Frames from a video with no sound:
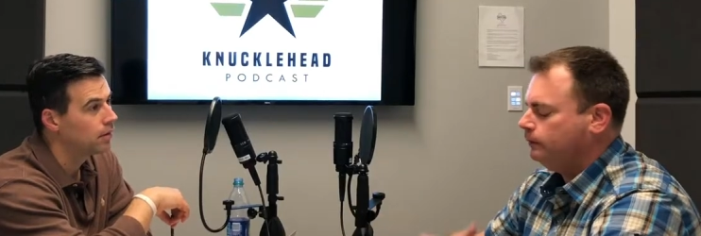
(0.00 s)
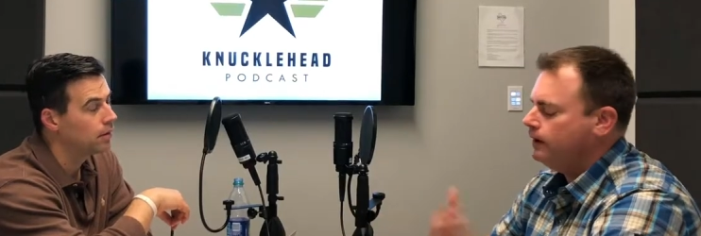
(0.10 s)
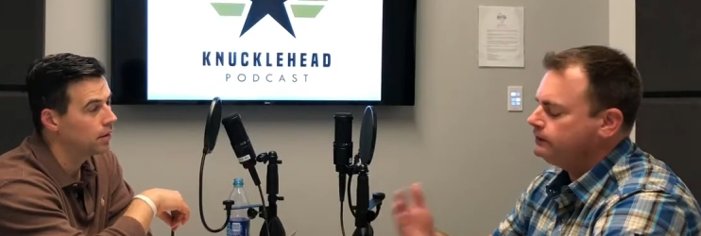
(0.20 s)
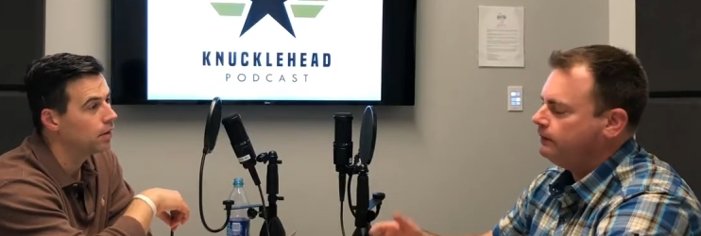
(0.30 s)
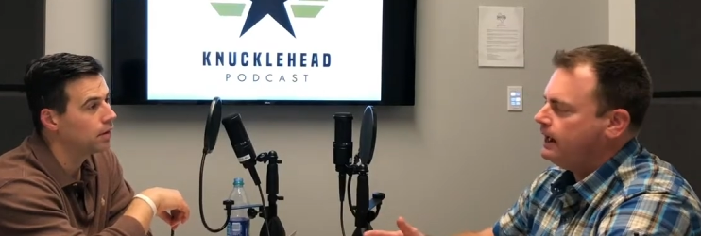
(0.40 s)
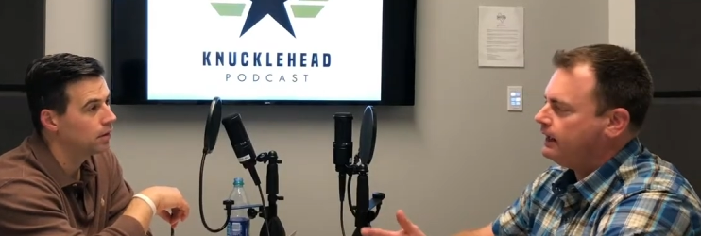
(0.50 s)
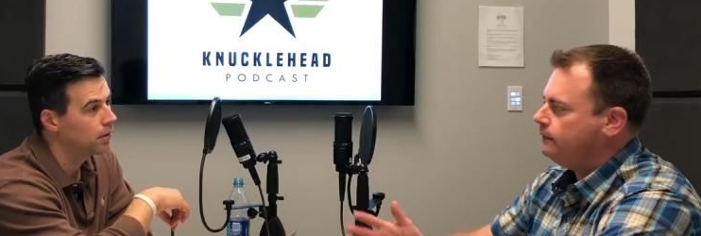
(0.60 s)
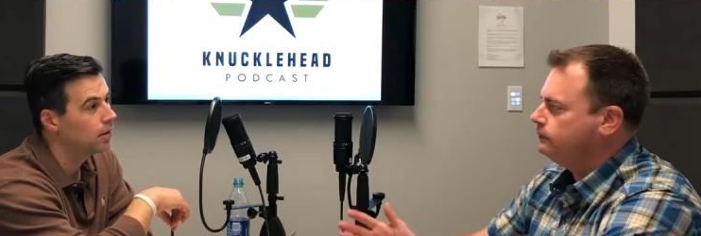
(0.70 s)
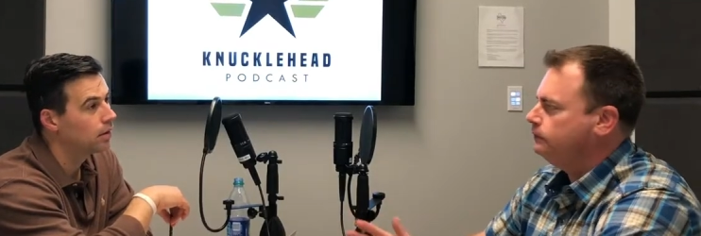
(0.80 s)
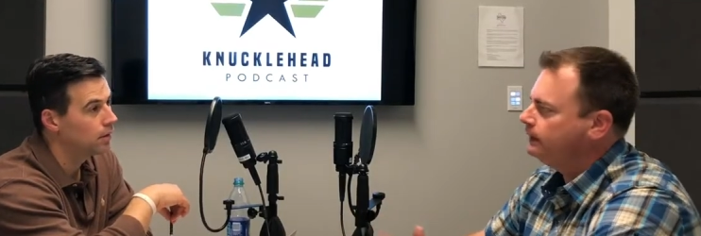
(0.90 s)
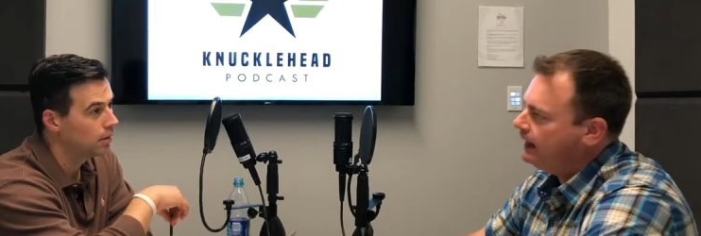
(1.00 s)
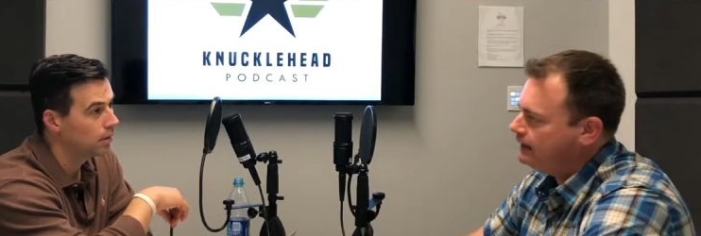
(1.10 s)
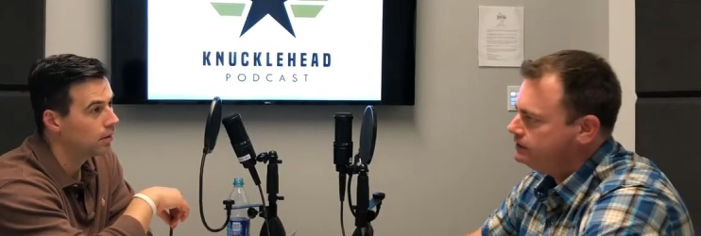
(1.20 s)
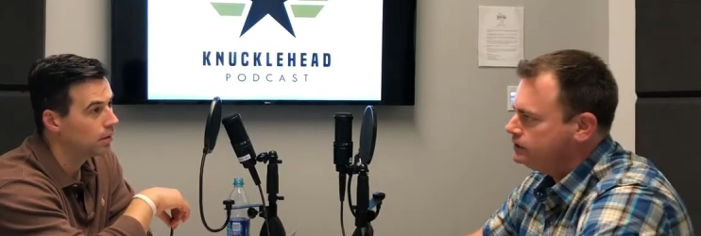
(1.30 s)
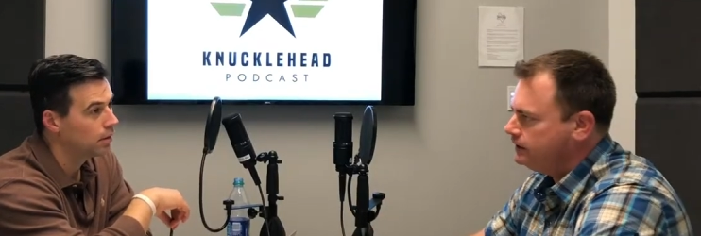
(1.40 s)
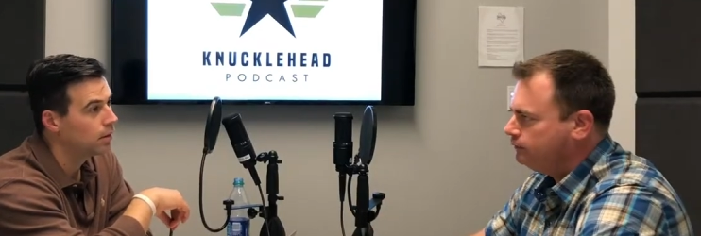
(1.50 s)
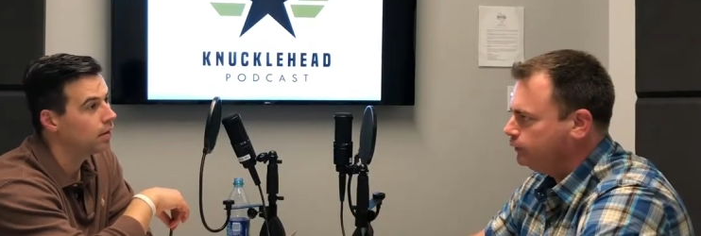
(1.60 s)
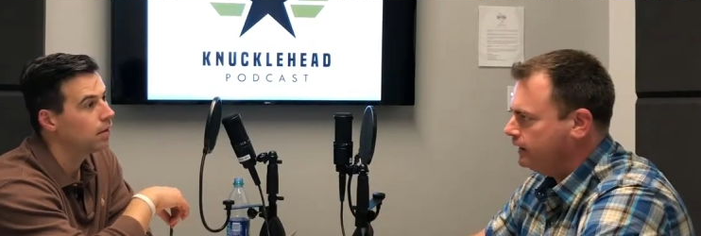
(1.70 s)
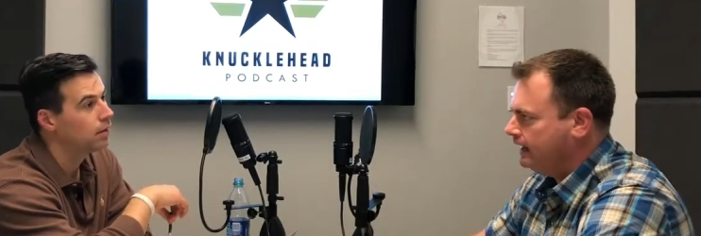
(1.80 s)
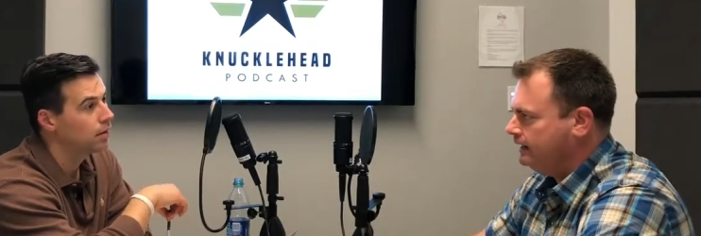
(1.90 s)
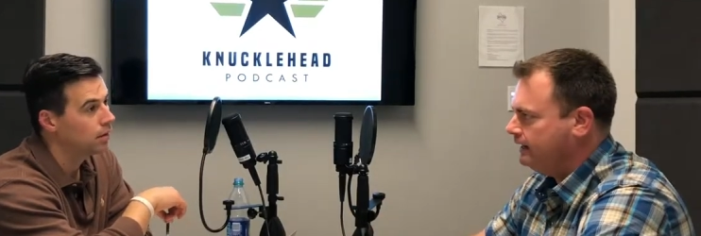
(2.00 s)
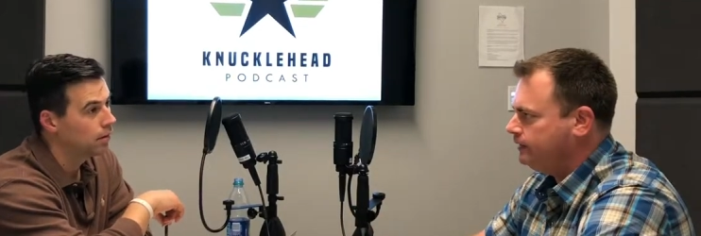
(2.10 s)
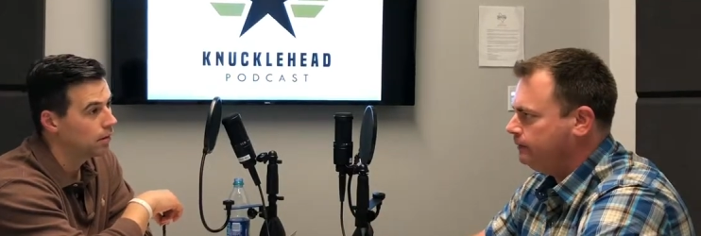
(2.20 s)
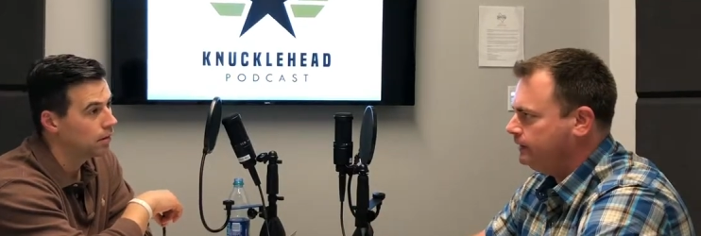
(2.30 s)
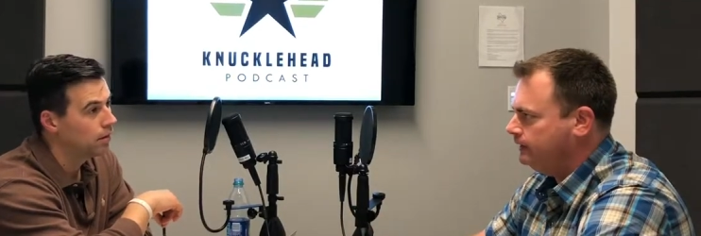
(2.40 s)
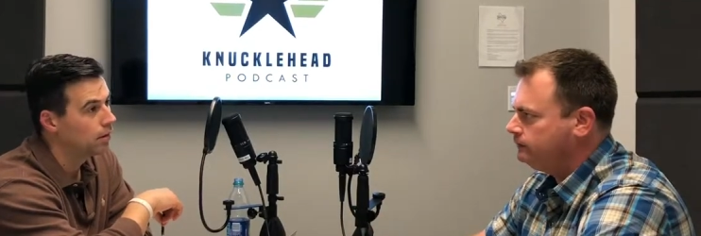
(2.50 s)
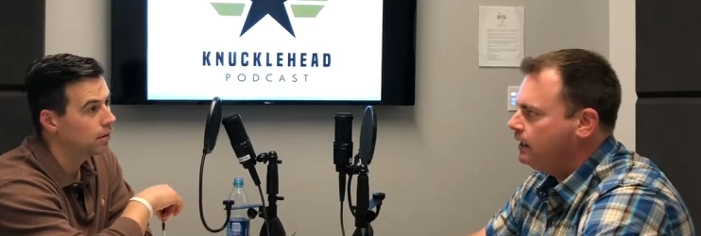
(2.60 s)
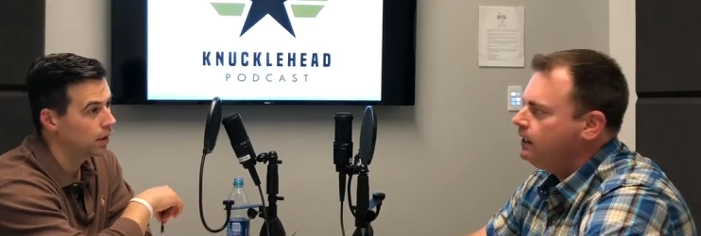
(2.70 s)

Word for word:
Speaker 1: When I was in Iraq, I was the brigade engineer for the 89th MPs.